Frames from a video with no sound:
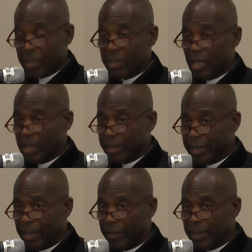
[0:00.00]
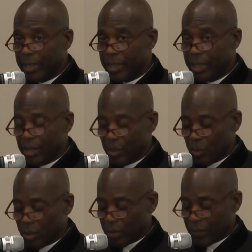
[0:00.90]
solidarity in the
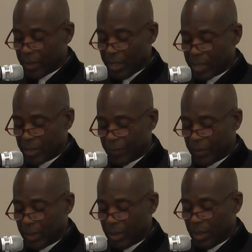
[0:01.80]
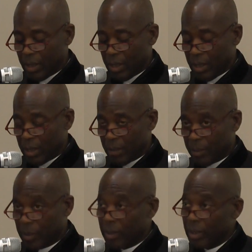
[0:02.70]
work of Theosophy, but
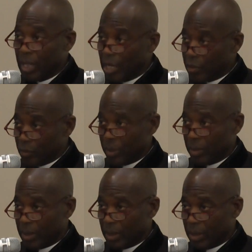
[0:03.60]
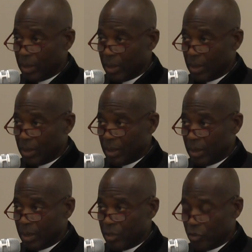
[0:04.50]
on the contrary,
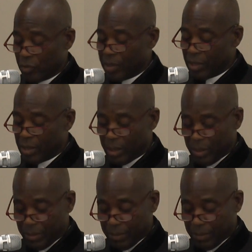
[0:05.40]
strengthen it.